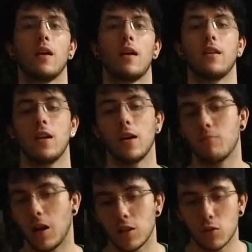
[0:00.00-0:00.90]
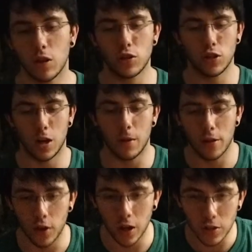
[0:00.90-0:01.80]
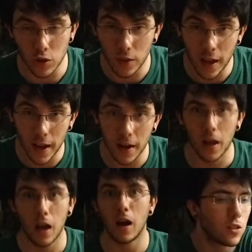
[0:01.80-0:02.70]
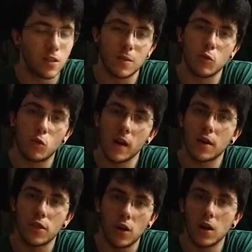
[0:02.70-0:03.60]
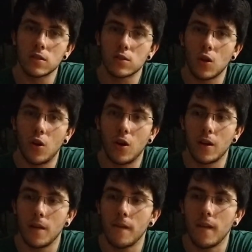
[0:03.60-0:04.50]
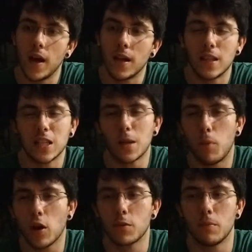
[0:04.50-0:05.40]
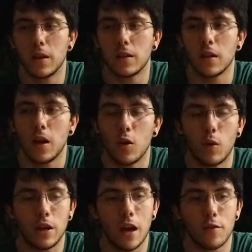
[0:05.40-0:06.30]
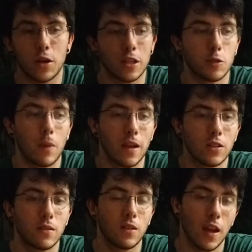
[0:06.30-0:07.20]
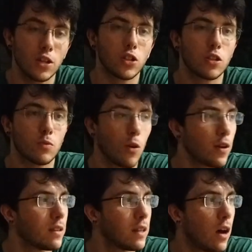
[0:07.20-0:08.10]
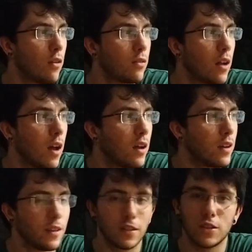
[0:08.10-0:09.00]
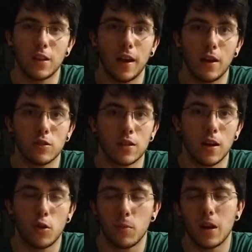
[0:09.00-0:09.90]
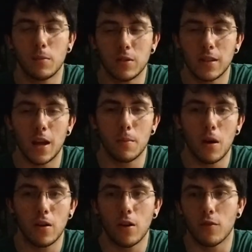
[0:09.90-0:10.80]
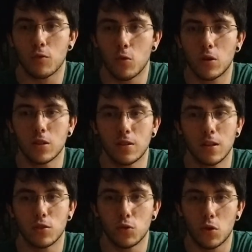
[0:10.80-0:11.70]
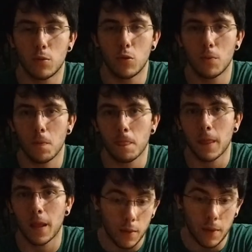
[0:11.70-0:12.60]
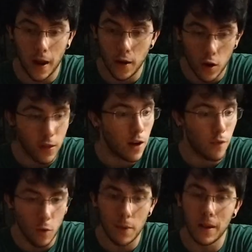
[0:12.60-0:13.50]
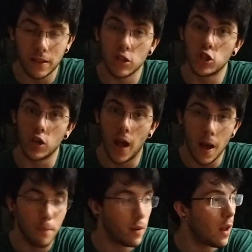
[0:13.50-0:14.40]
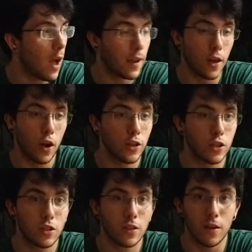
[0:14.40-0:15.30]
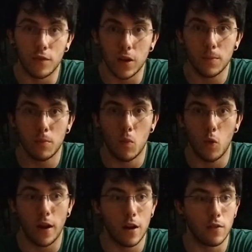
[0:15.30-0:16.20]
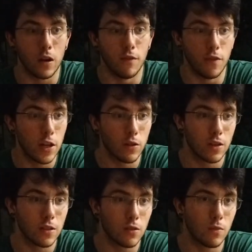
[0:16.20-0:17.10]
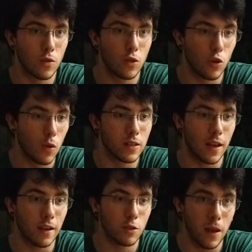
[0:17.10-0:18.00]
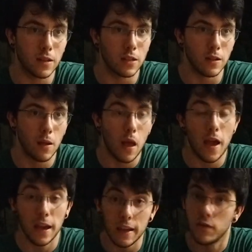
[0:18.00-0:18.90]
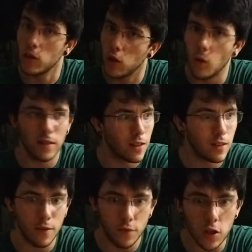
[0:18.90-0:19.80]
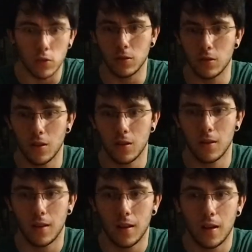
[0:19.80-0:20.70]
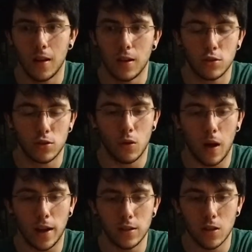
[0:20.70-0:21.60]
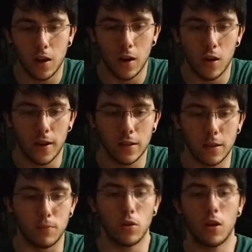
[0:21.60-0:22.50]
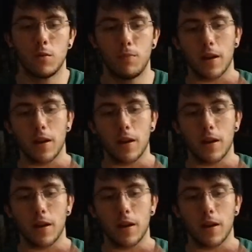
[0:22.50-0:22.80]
And yeah, I just wanted to share my thoughts on that. Just some quick thoughts on disappointment when you have your expectations broken down. Yesterday, I was a little bit upset about it. Of course, that's normal. But I know that if I want to make this shit happen, I cannot just give up whenever a video doesn't do as I expected, even though it did the views. So I just gotta look at the broader